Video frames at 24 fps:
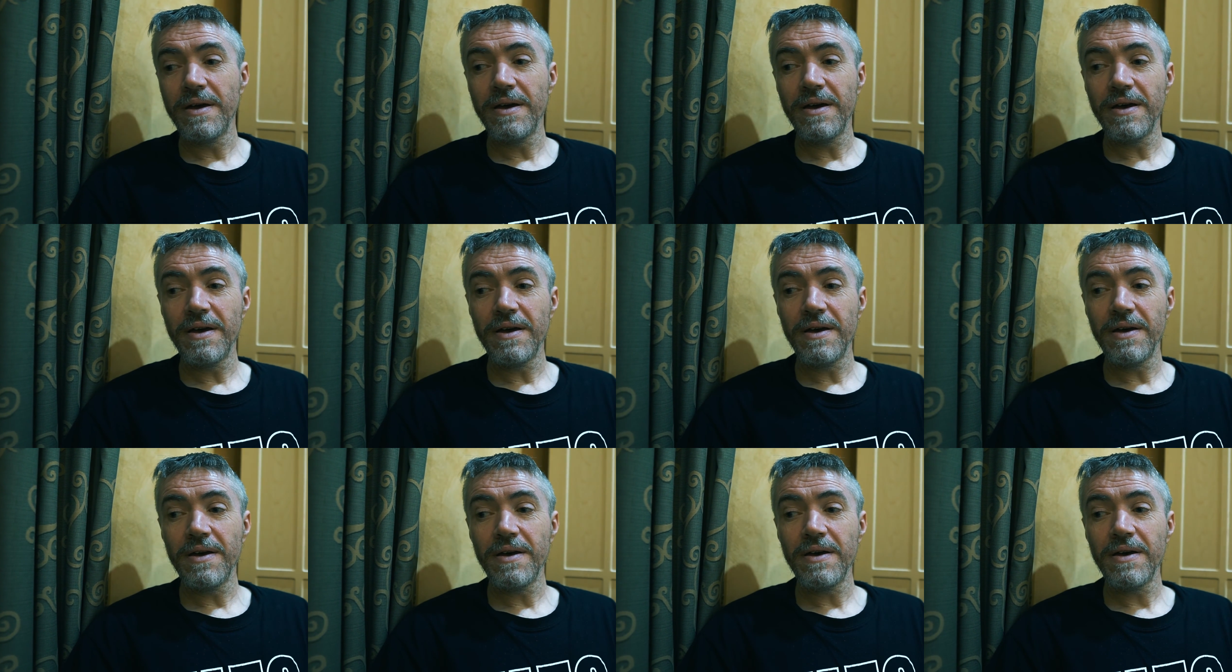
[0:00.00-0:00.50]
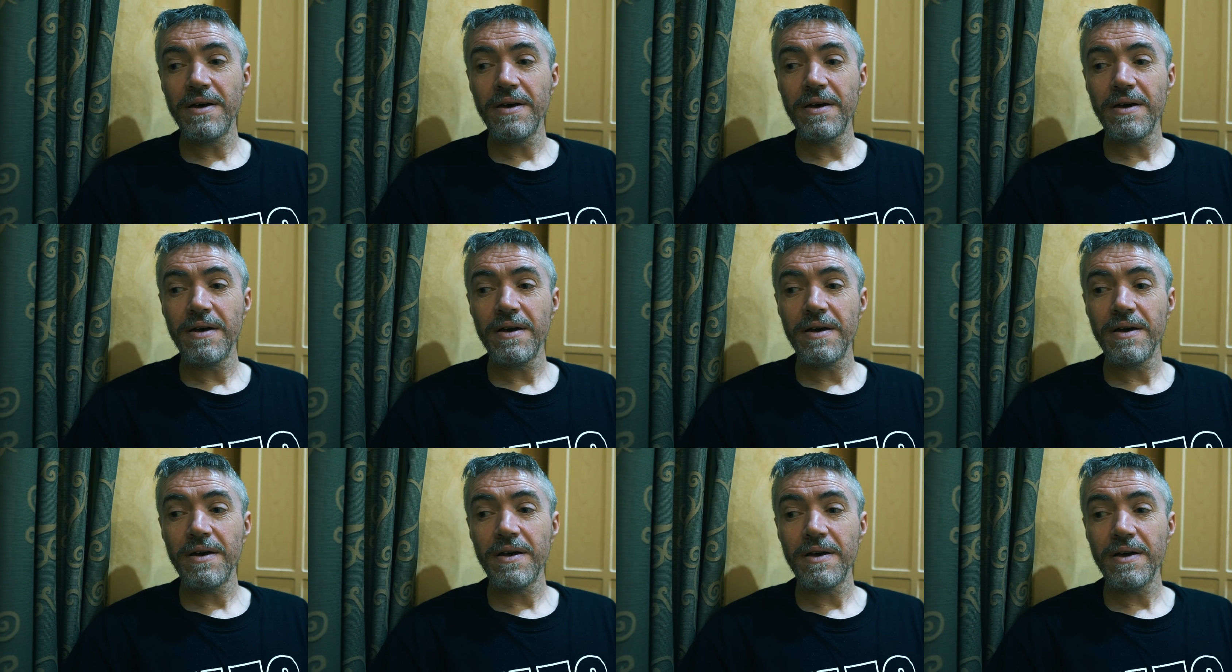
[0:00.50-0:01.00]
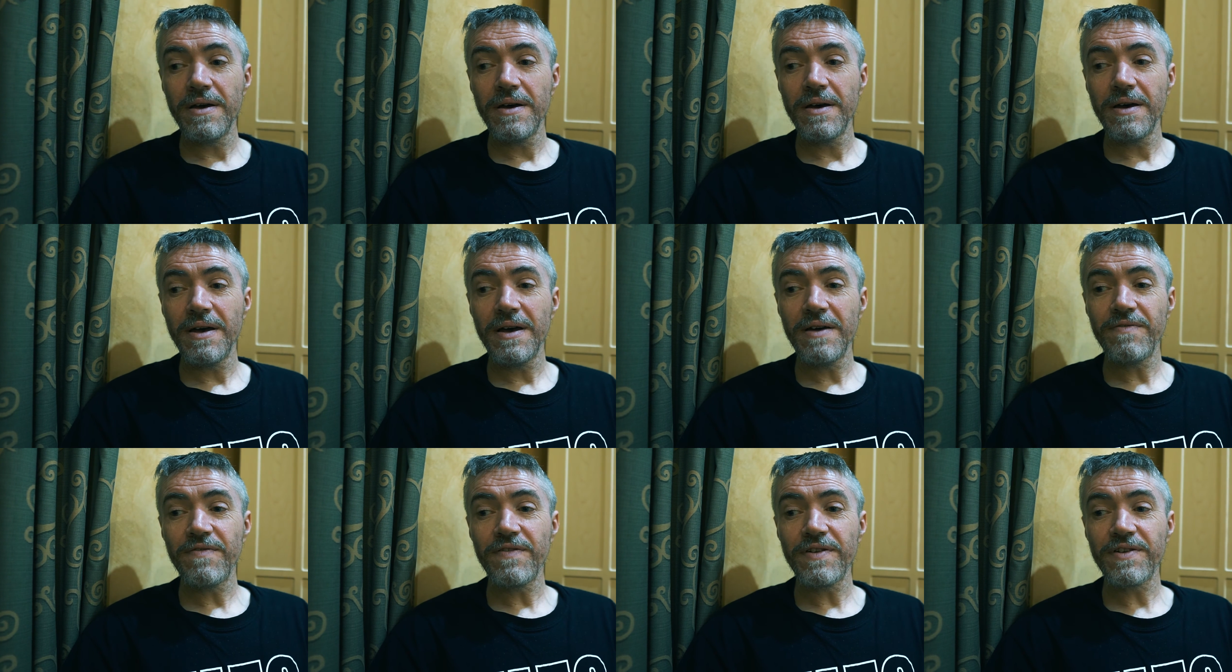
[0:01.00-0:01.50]

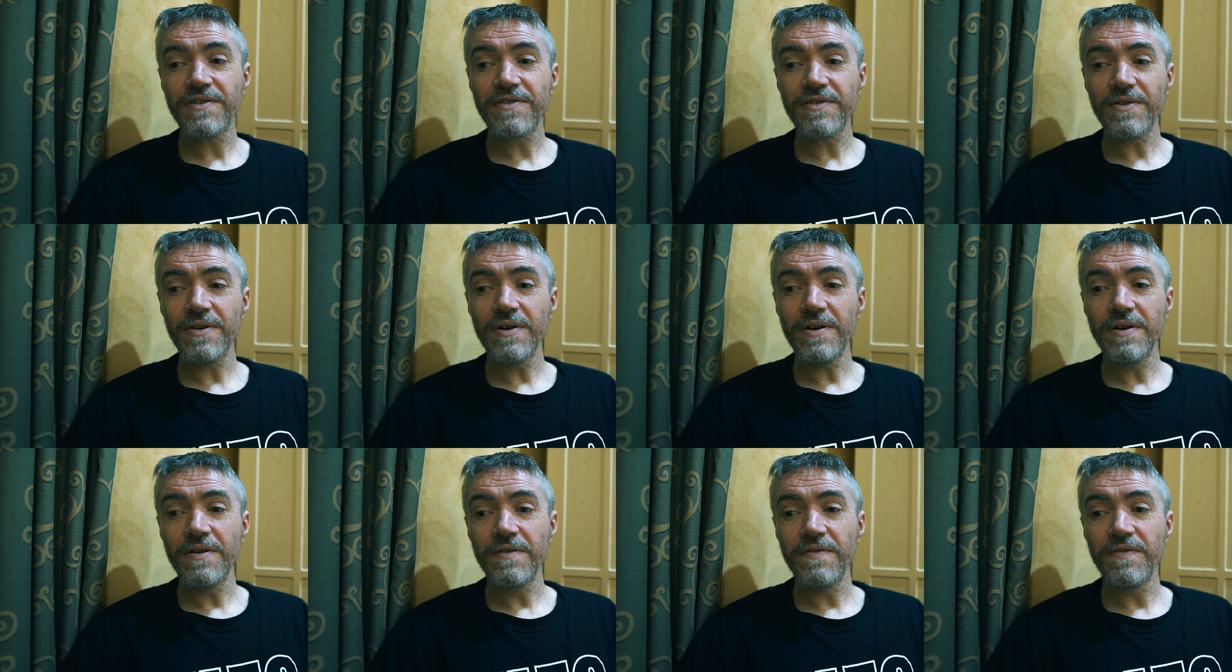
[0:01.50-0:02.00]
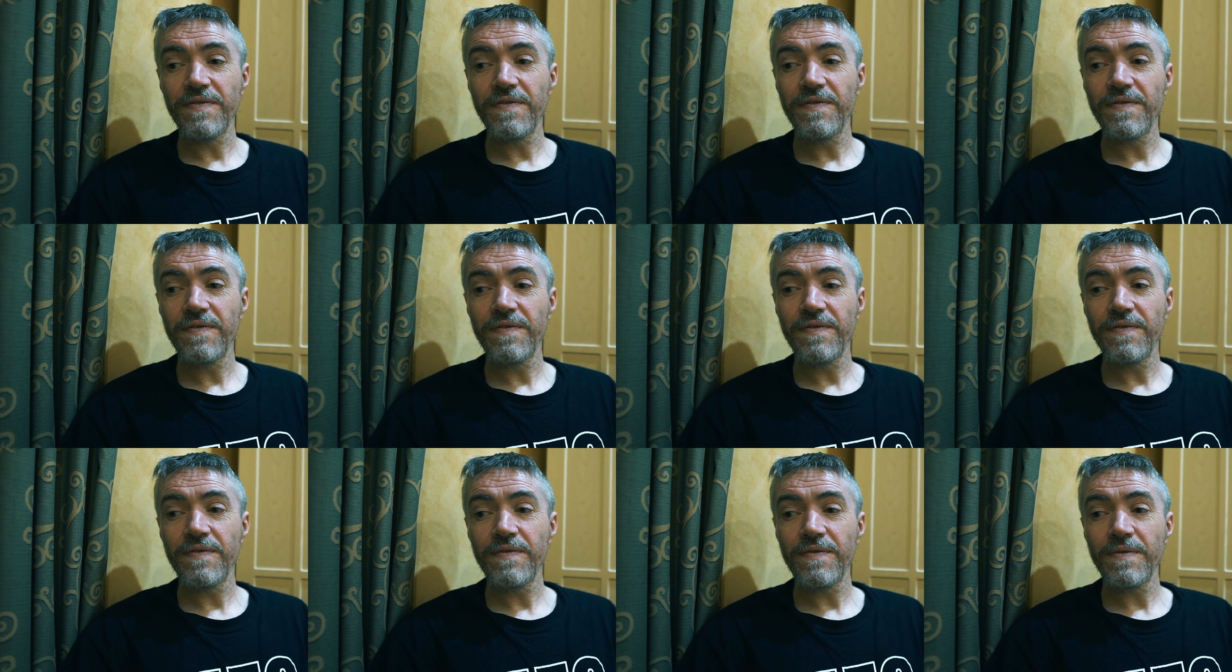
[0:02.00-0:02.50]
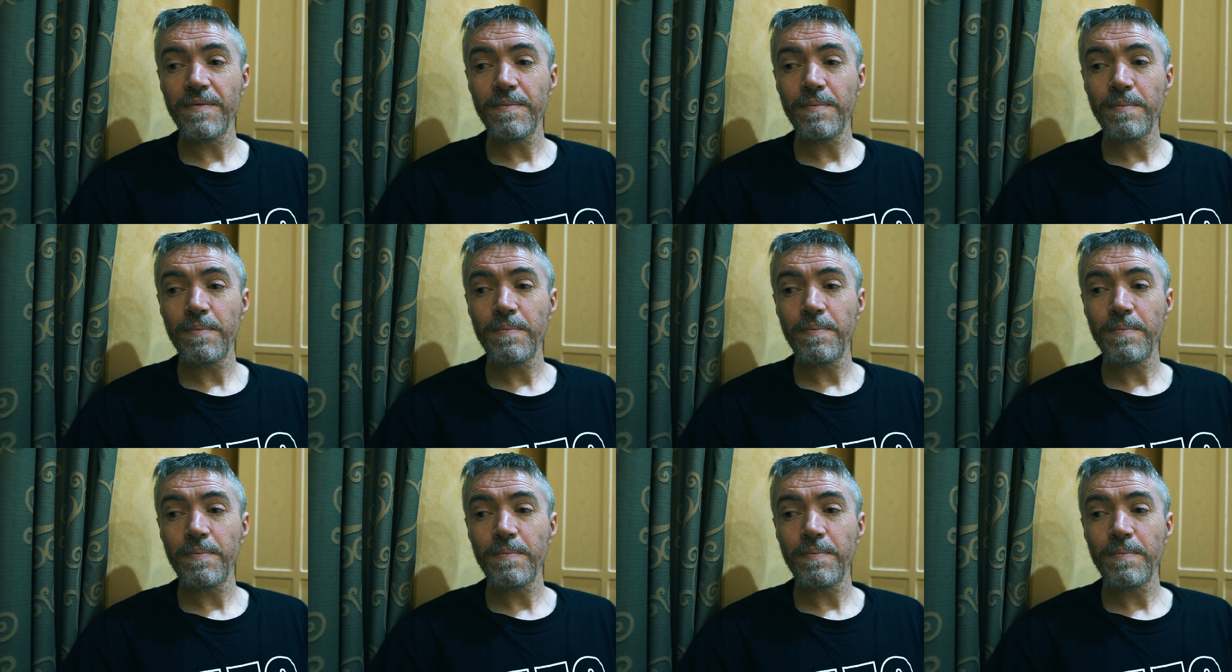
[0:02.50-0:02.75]
every sort of